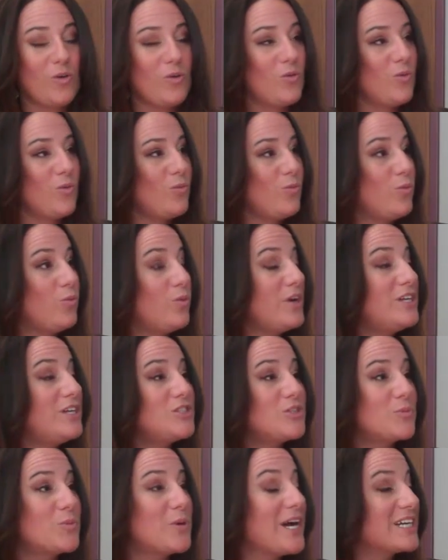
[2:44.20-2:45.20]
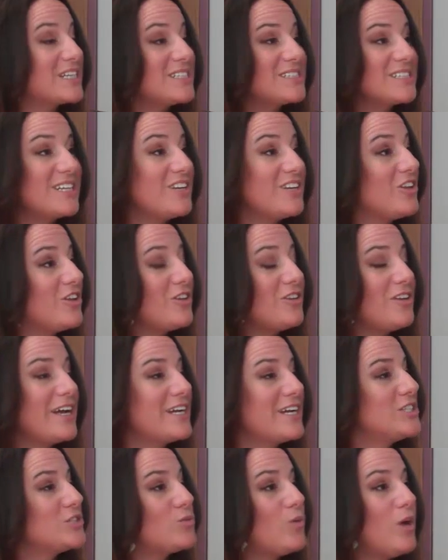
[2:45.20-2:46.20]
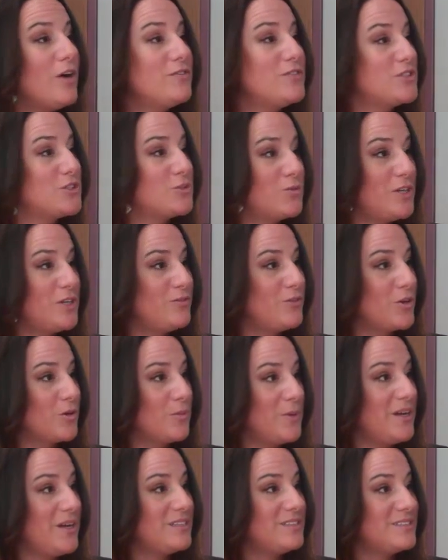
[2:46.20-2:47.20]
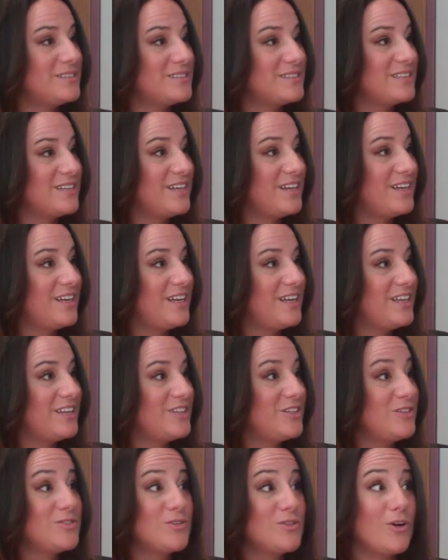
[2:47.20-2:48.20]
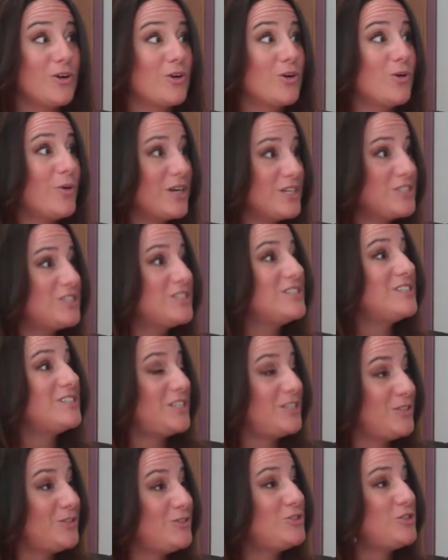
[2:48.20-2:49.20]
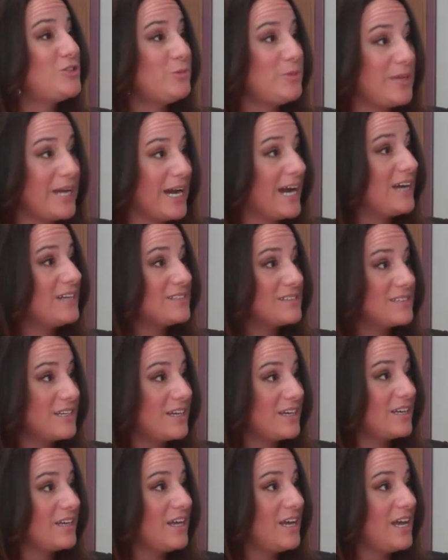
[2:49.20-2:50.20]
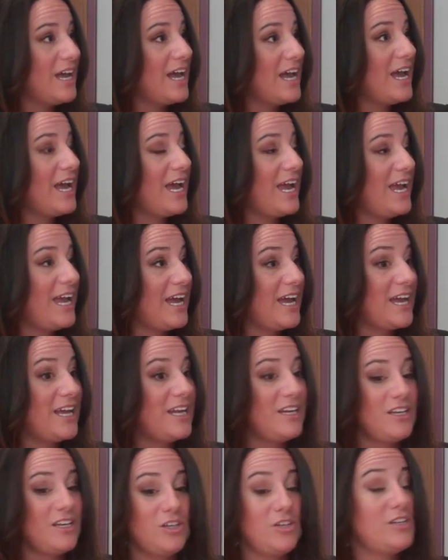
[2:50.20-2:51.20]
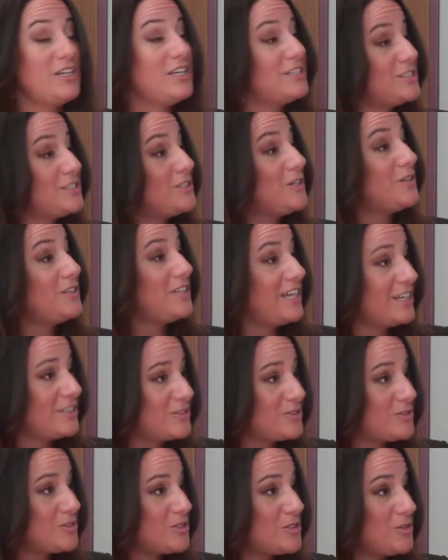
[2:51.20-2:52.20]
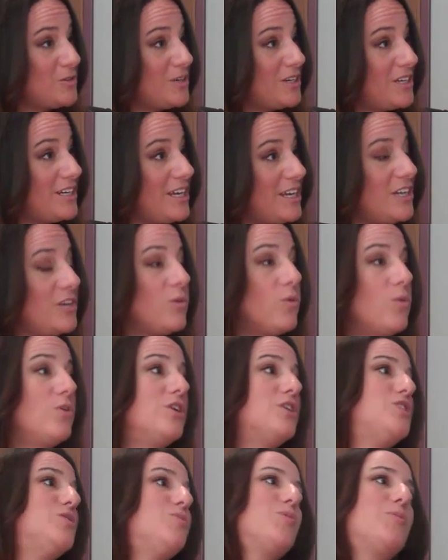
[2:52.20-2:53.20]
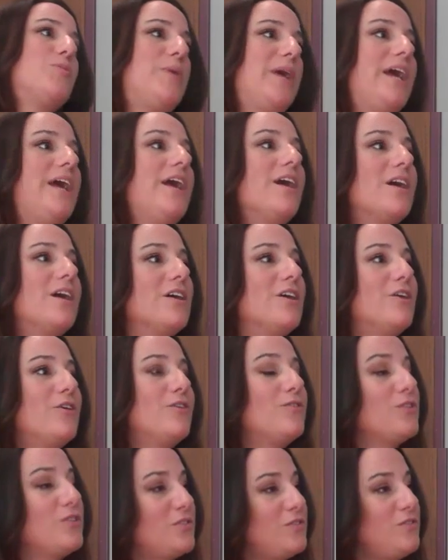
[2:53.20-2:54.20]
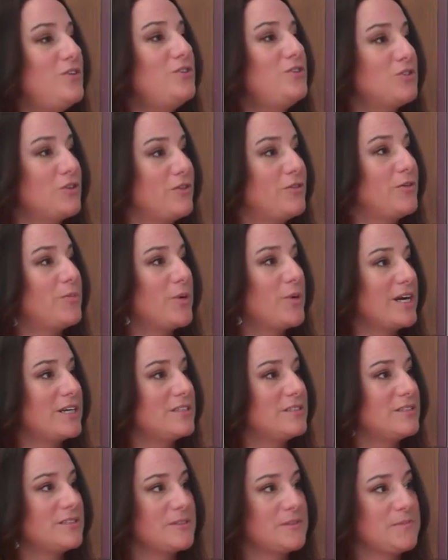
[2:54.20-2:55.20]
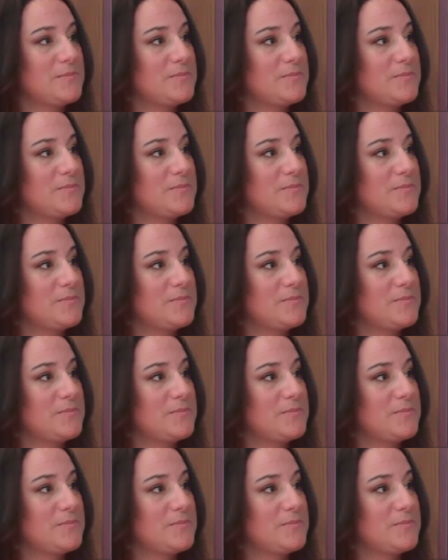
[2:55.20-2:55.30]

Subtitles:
what is your practice going to look like in 12 to 24 months? Those are questions that you should be asking, and you need to know the answers to it in order to prepare for the future of the practice.